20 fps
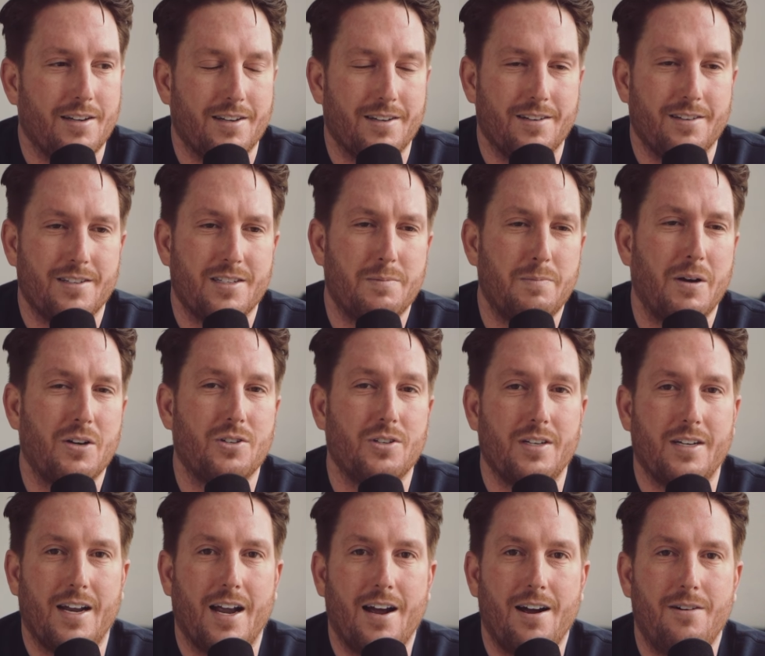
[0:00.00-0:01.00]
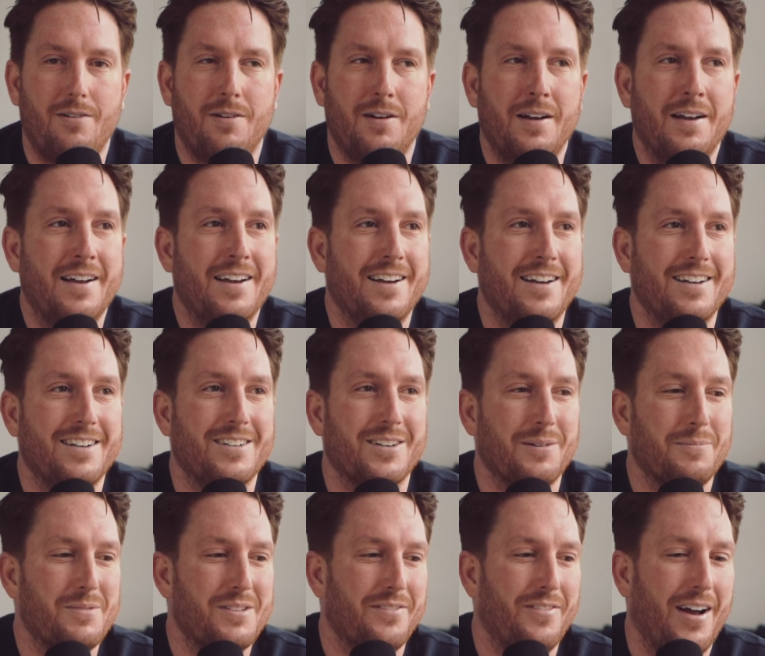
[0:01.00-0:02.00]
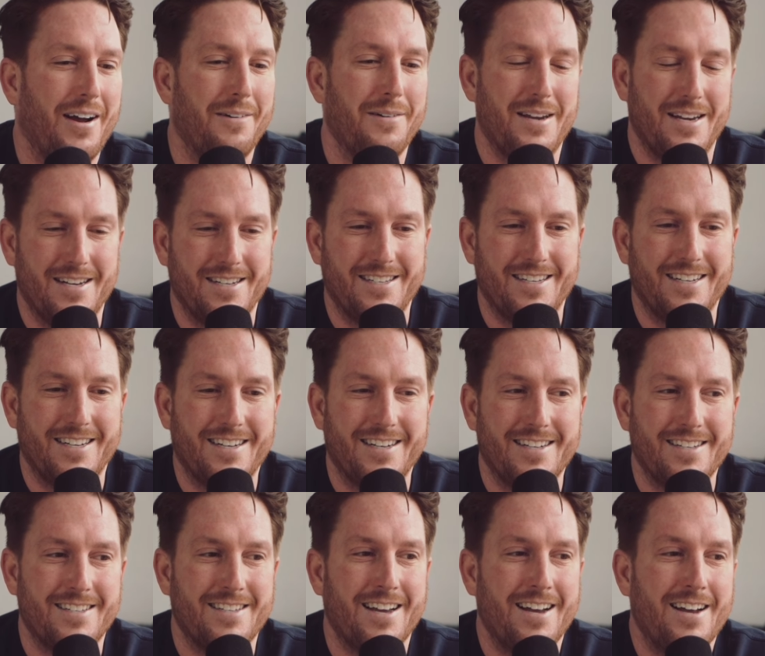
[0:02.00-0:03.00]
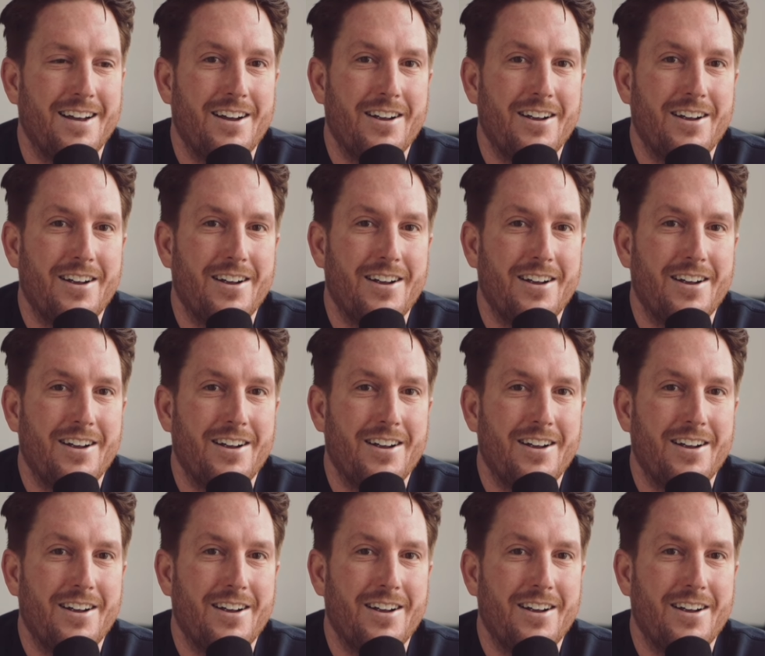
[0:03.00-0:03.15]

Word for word: And especially now in terms of how easy it is